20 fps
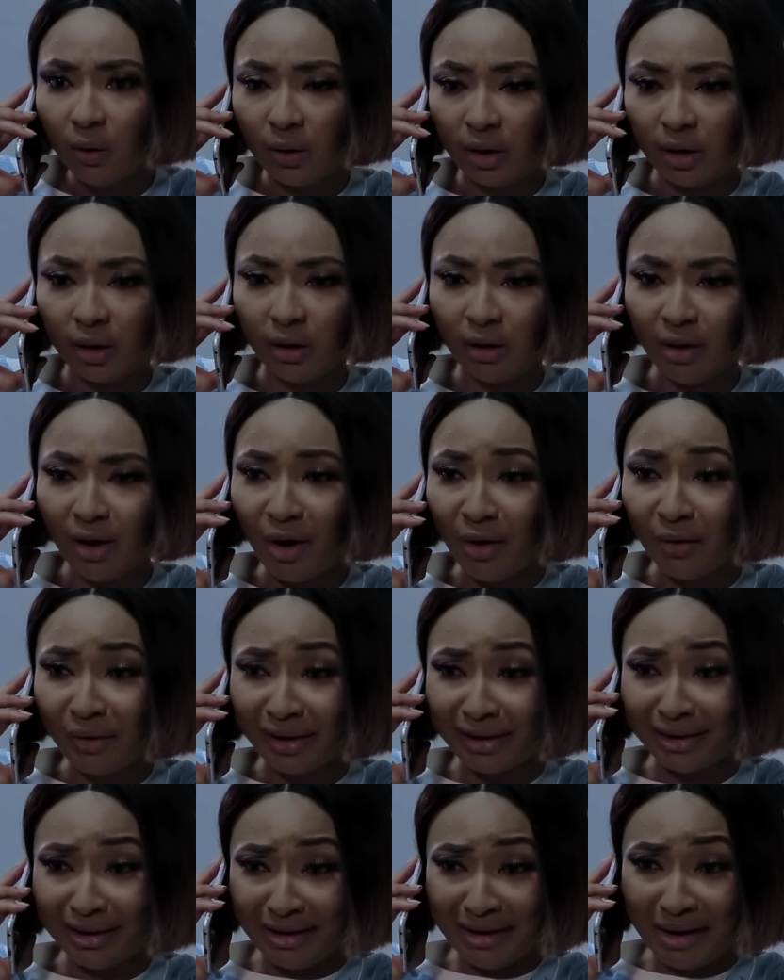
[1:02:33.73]
Okay,
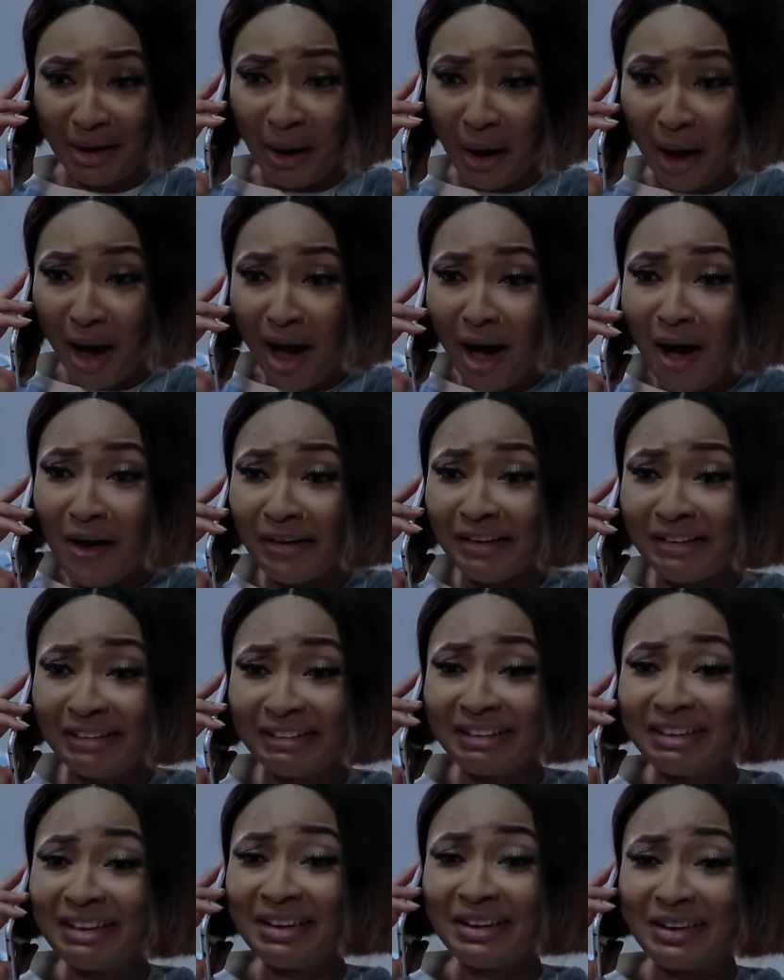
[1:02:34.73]
alright.
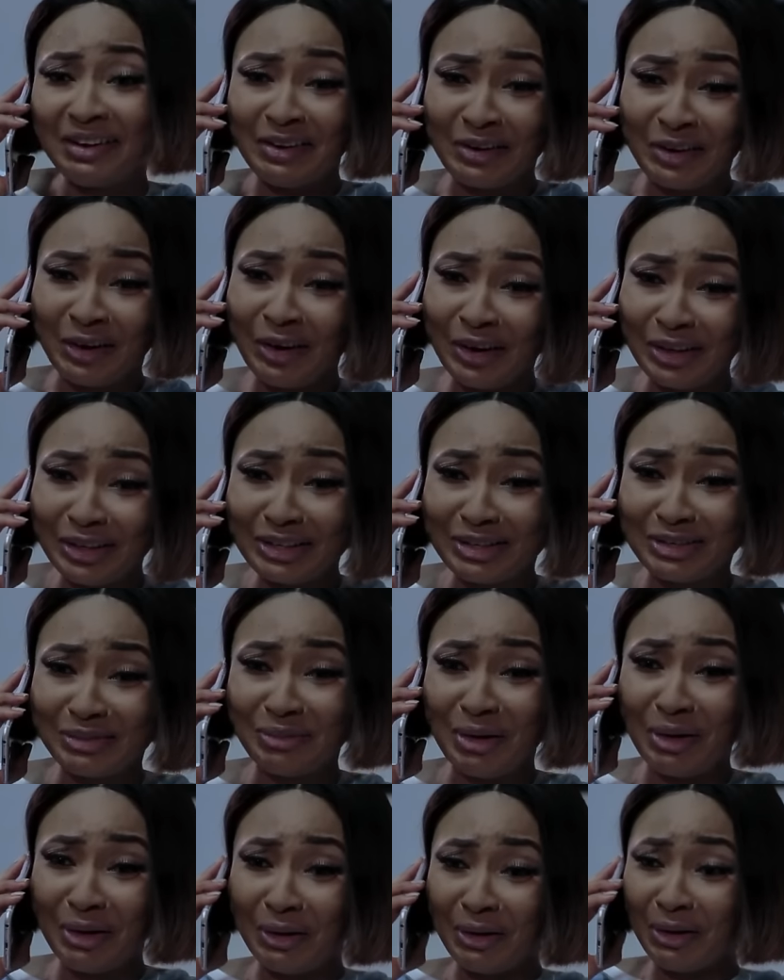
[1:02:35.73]
I'll call you
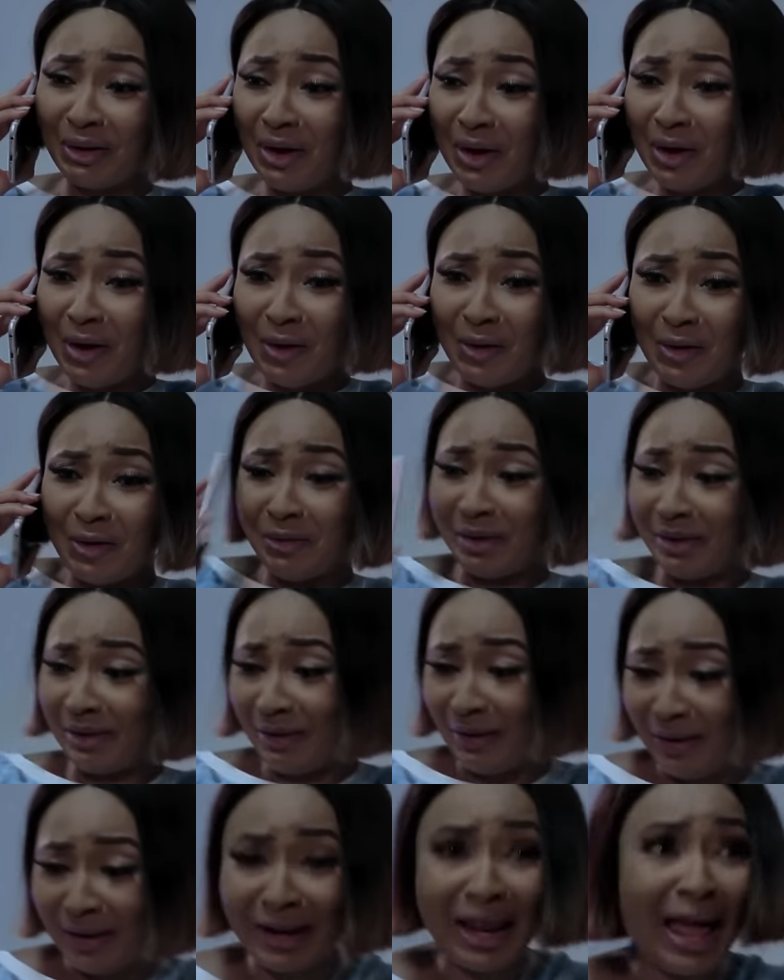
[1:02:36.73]
tomorrow. Oh my
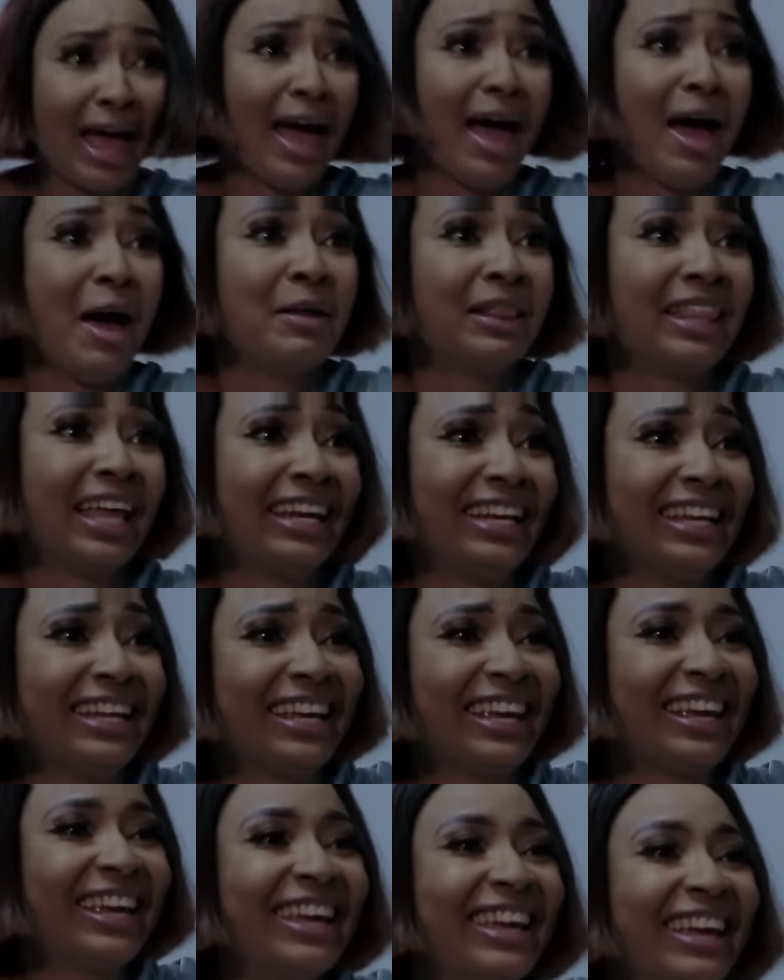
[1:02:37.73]
god! Daddy!